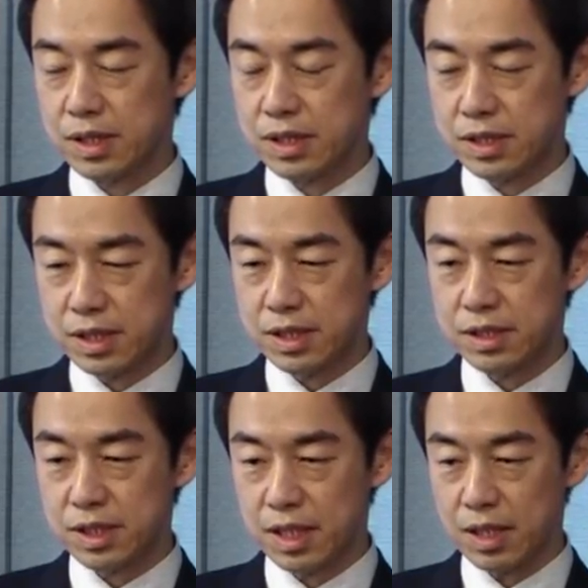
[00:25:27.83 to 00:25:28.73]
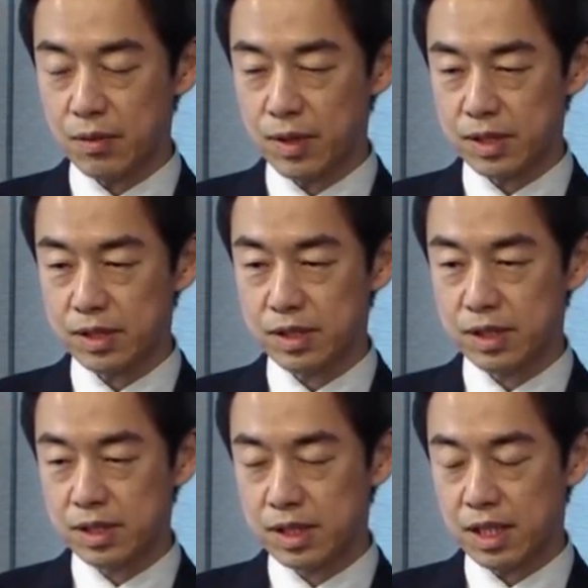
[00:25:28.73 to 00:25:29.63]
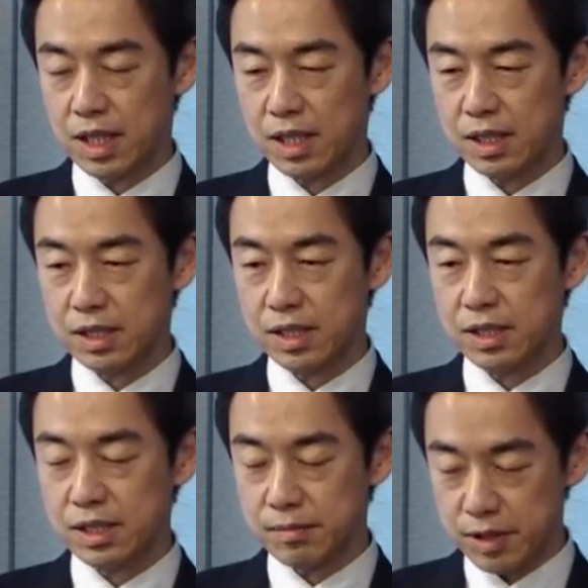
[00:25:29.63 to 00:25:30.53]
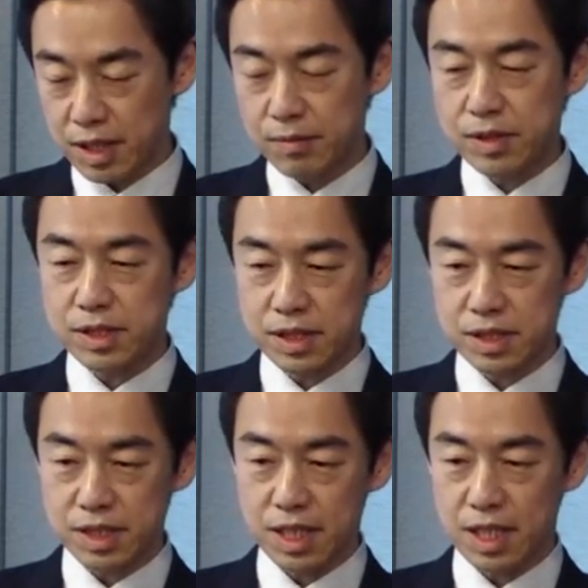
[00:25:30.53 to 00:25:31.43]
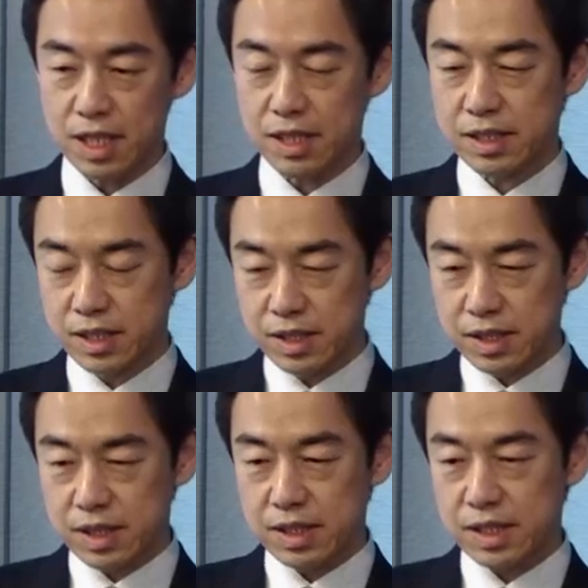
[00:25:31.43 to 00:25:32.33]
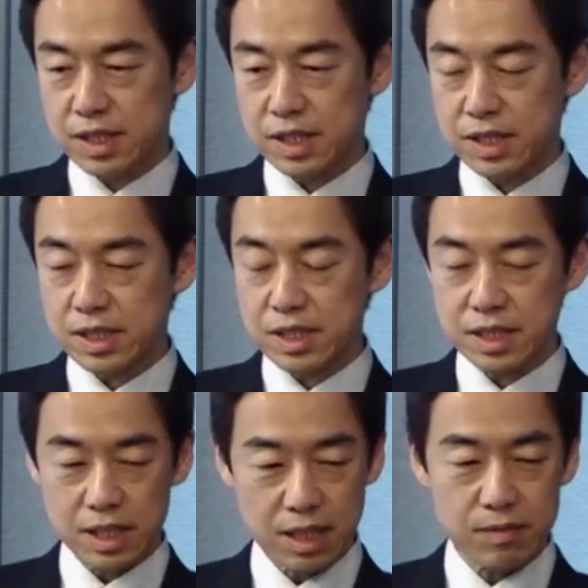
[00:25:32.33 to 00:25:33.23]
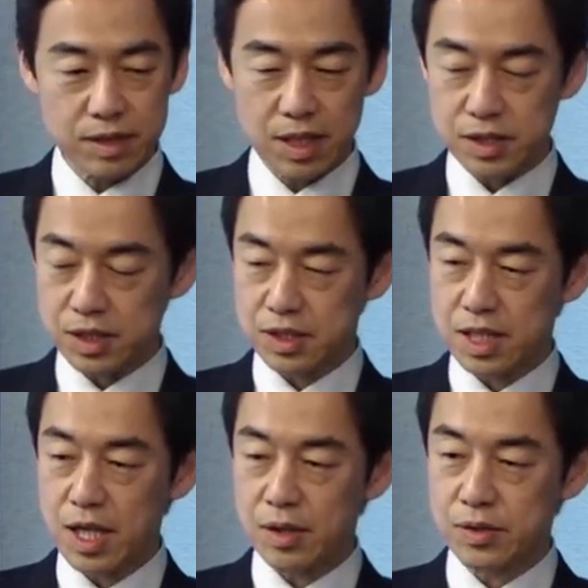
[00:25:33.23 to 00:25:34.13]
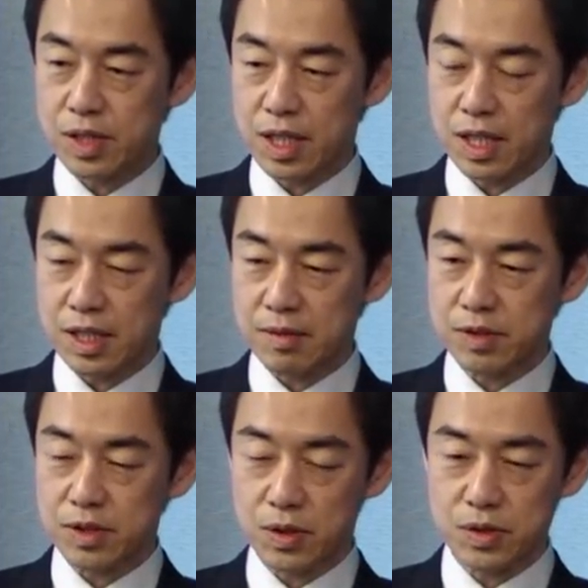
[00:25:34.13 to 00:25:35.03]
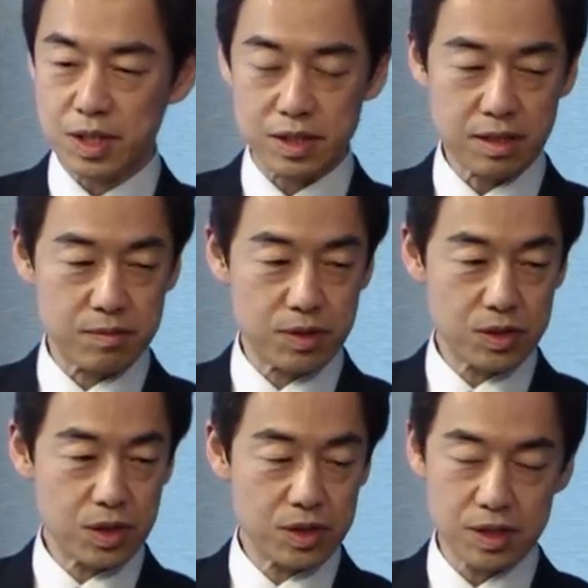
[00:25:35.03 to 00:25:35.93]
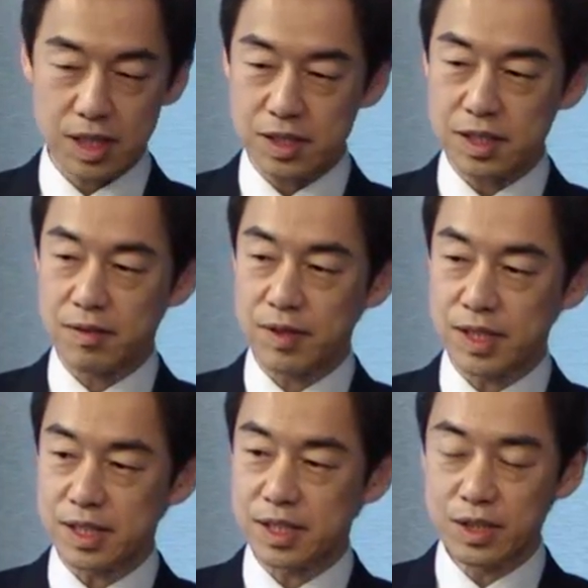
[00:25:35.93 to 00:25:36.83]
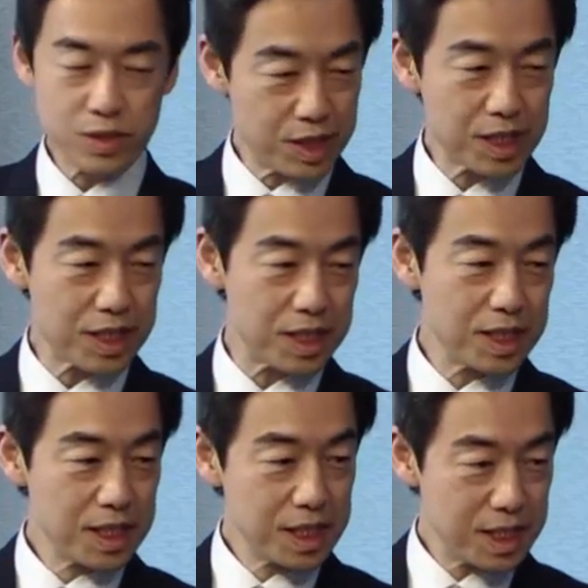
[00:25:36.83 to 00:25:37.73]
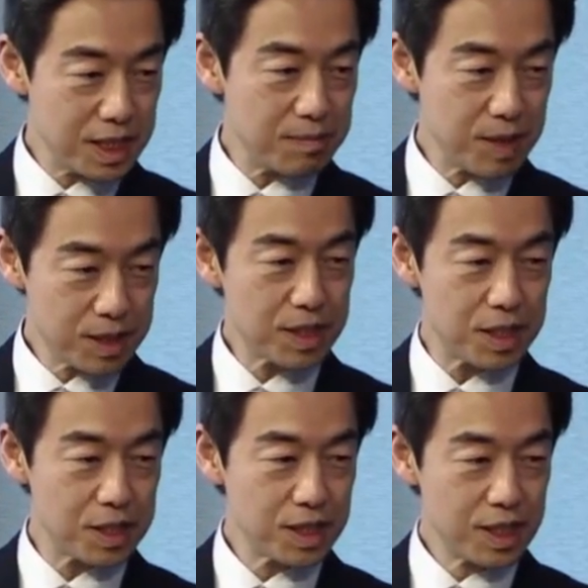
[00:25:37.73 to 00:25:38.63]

this is uh, what uh, given these uh, the circumstances now, Kim Jong Un and Kim Yo Jong sent a very tricky message